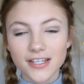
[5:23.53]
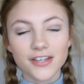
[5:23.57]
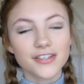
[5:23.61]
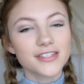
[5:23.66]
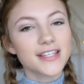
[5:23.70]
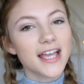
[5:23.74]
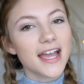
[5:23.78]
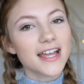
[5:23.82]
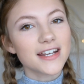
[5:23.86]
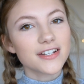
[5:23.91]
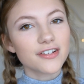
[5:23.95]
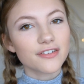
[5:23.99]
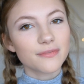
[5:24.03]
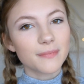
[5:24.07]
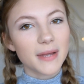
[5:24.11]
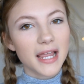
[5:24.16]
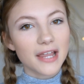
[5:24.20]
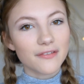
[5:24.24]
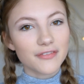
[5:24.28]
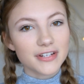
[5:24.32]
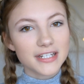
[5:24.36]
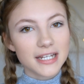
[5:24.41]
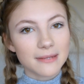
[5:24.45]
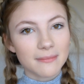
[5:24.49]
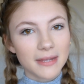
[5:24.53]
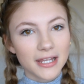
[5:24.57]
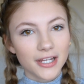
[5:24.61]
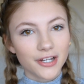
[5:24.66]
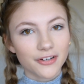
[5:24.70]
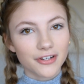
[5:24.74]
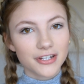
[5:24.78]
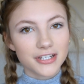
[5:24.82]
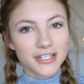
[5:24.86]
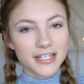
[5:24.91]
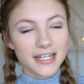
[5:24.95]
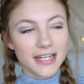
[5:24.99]
So to end off my everyday
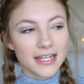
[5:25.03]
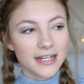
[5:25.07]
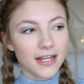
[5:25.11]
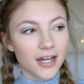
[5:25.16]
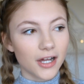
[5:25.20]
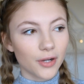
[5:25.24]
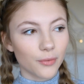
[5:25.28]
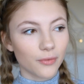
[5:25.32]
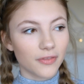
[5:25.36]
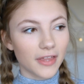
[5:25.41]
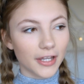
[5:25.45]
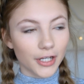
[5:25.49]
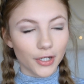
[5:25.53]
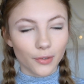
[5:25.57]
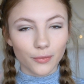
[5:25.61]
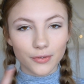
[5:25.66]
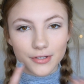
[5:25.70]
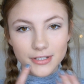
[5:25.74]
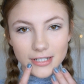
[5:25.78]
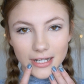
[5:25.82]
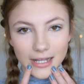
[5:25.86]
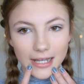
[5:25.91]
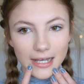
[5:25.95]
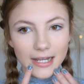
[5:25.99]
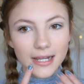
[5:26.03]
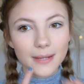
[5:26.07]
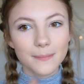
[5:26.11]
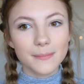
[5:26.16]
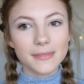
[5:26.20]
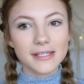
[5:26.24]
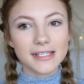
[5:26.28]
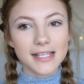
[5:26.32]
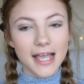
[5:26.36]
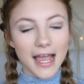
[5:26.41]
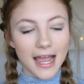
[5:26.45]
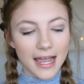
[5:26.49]
makeup routine, I would then go on to
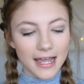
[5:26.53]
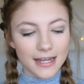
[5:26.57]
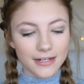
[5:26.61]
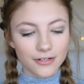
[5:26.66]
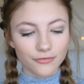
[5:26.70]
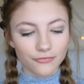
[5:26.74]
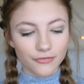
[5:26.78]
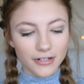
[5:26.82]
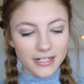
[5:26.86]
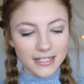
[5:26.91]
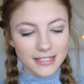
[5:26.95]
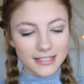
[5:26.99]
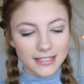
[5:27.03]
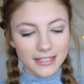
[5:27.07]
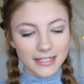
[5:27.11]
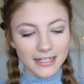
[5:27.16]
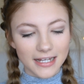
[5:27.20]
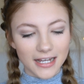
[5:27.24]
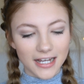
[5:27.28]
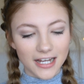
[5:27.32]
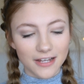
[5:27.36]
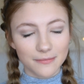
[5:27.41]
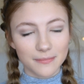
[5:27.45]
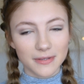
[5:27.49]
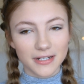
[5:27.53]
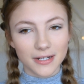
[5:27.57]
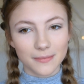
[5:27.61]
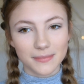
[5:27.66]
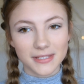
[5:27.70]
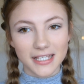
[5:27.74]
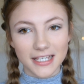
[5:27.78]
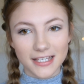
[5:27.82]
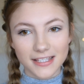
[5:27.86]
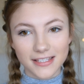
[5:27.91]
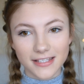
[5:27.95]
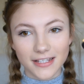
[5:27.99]
lips and recently I've been
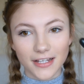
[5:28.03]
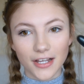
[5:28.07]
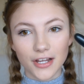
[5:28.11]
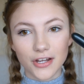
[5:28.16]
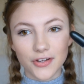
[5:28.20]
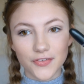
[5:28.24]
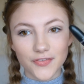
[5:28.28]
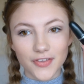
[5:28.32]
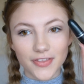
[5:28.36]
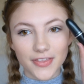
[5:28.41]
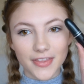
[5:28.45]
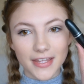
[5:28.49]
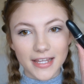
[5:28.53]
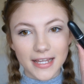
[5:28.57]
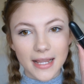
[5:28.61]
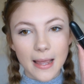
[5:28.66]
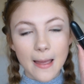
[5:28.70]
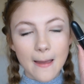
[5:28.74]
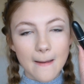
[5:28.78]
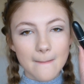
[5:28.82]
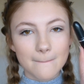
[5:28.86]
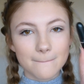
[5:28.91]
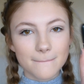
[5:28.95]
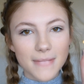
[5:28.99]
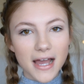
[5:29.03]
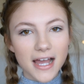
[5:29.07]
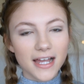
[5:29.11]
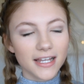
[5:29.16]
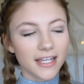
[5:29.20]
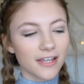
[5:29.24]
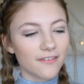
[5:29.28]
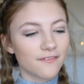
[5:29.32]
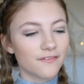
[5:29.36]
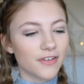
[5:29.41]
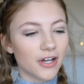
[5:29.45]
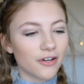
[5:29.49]
obsessing over the
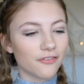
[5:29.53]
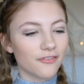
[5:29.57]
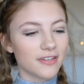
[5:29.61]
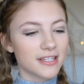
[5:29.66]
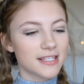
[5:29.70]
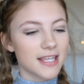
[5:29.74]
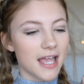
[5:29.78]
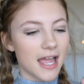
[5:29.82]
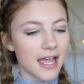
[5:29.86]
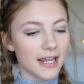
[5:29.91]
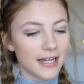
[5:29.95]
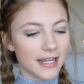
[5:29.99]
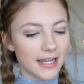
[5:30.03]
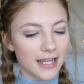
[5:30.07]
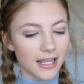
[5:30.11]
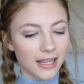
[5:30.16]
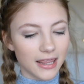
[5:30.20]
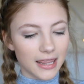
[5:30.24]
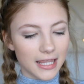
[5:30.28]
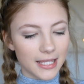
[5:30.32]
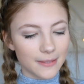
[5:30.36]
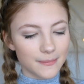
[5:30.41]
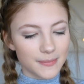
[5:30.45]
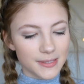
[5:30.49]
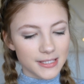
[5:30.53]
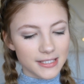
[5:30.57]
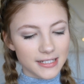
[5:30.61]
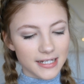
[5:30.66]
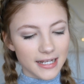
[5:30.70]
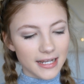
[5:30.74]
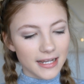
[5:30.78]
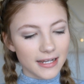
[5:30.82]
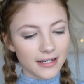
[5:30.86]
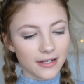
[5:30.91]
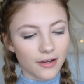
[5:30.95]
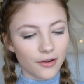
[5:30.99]
MAC Velvet Teddy
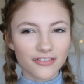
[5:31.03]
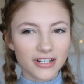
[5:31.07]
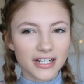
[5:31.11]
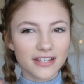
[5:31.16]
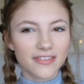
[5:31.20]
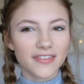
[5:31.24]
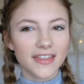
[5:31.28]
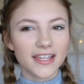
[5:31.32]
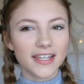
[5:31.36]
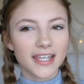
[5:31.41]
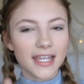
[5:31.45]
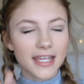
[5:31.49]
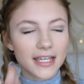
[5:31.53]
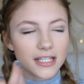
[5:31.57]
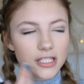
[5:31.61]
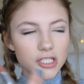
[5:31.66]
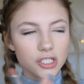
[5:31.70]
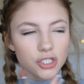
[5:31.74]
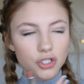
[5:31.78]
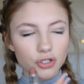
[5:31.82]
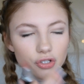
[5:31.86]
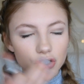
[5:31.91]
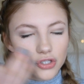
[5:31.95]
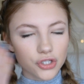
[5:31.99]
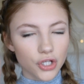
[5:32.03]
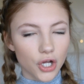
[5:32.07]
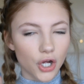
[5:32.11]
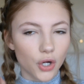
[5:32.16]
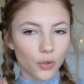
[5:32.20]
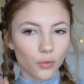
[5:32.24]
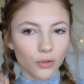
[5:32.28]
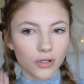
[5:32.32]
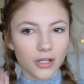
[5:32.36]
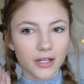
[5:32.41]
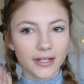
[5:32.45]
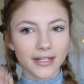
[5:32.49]
lipstick. really think it suits the
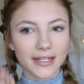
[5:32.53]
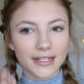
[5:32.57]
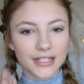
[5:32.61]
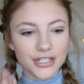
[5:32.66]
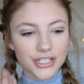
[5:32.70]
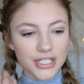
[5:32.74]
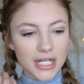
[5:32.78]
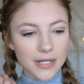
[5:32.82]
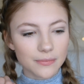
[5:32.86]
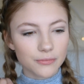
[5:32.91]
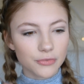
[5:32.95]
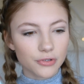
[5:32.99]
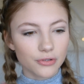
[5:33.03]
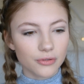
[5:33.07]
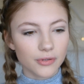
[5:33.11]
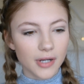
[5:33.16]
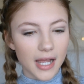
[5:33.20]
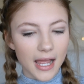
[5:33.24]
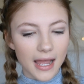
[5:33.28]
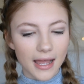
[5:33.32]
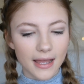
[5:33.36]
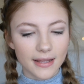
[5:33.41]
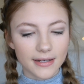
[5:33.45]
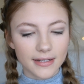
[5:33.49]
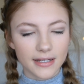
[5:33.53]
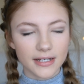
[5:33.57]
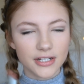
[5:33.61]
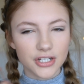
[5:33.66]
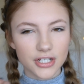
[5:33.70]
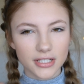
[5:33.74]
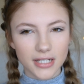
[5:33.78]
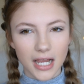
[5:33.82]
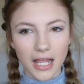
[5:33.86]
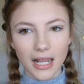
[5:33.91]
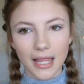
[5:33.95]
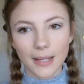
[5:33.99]
whole look in general and it
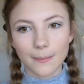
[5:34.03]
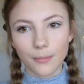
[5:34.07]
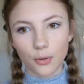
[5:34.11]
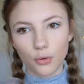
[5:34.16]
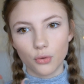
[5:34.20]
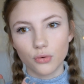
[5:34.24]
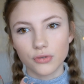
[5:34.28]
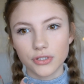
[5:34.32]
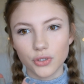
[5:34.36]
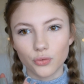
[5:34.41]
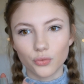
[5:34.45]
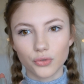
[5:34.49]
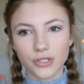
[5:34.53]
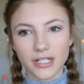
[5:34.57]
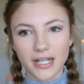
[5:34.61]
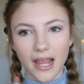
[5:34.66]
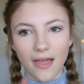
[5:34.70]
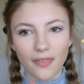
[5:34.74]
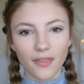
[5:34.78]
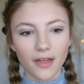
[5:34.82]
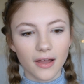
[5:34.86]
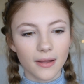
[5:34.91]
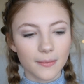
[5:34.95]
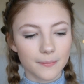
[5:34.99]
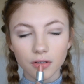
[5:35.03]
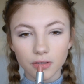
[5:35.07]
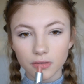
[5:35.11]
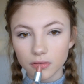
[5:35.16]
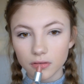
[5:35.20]
just kind of like pulls it all together.